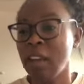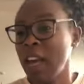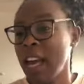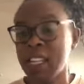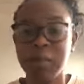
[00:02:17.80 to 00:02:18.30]

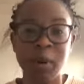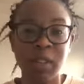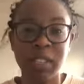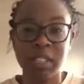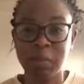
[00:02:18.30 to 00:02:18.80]

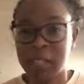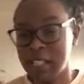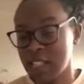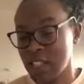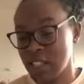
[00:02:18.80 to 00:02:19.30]
Xboxes,
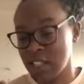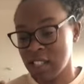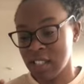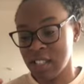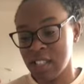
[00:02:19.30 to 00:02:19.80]

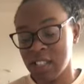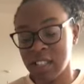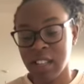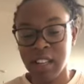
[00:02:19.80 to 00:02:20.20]
PlayStations,